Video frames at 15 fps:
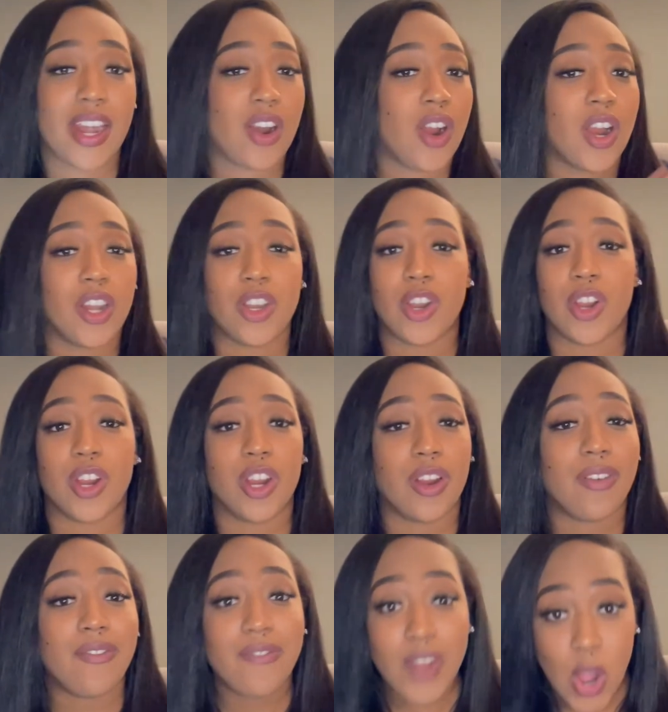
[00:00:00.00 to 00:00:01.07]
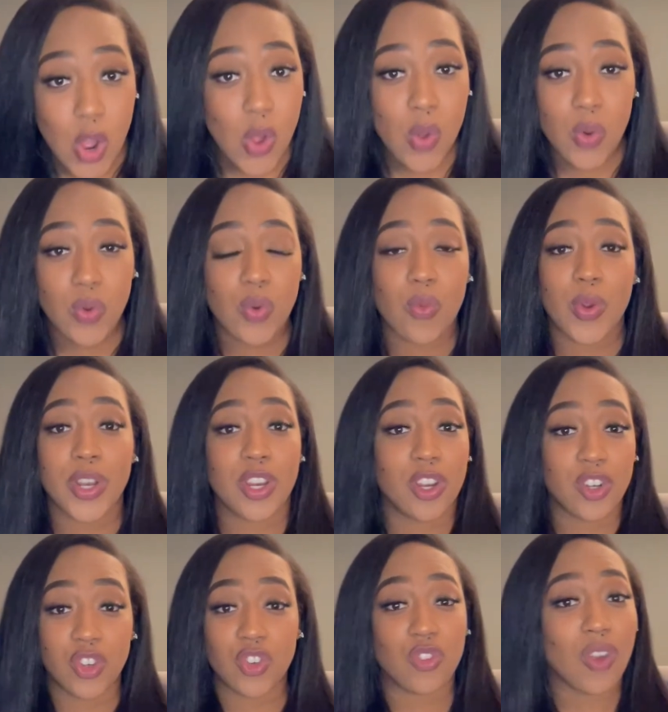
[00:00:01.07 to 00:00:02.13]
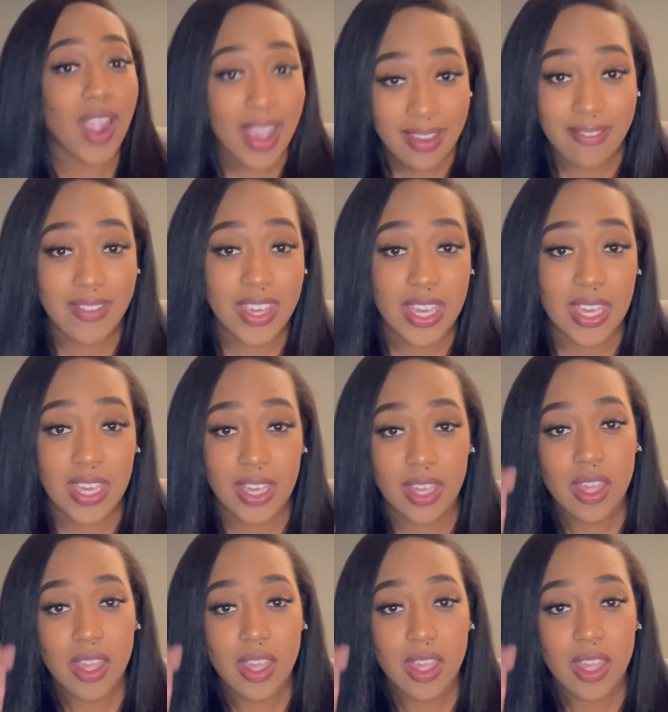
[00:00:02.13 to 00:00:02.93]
on your phone, when you're driving,